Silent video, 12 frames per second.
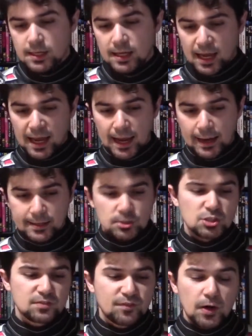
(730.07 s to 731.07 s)
and it
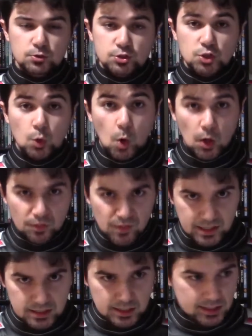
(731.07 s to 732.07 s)
just felt so
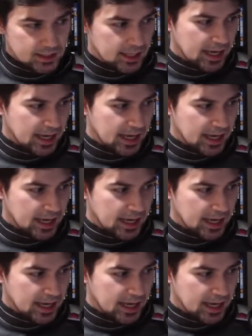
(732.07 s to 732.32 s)
authentic.